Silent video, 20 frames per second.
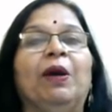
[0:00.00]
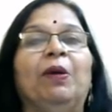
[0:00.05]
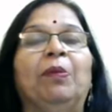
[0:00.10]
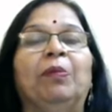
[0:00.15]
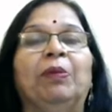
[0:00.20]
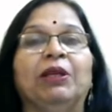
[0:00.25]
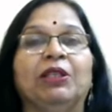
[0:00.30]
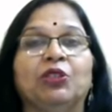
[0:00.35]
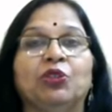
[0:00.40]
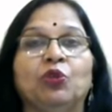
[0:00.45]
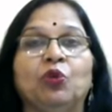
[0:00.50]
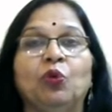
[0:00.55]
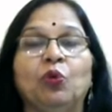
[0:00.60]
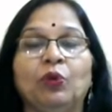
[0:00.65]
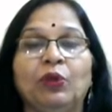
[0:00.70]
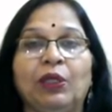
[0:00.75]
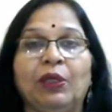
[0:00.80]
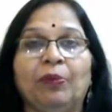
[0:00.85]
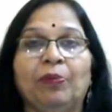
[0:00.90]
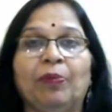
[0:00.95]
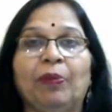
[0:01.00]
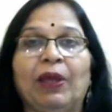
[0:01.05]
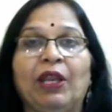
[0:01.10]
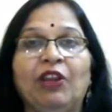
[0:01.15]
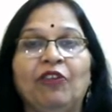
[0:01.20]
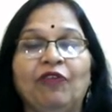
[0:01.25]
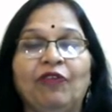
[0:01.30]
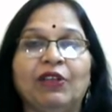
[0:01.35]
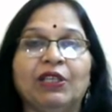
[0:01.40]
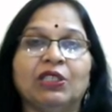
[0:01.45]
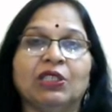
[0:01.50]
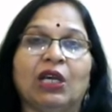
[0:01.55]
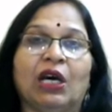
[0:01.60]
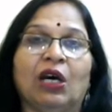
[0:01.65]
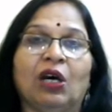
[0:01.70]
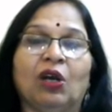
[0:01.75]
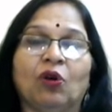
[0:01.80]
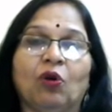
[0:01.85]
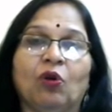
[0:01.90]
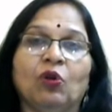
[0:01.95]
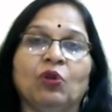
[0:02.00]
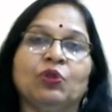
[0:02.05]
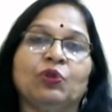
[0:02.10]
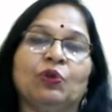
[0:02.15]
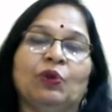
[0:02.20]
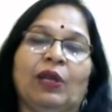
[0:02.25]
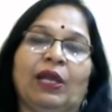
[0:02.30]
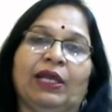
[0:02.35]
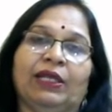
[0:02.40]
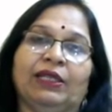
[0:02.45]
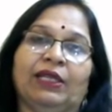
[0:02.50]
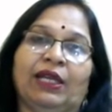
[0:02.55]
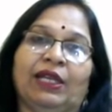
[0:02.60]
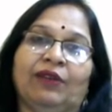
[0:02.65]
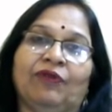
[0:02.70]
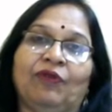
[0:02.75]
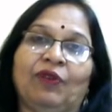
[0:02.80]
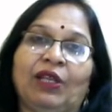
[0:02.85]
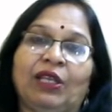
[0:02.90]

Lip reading: But so the benefits are also like that.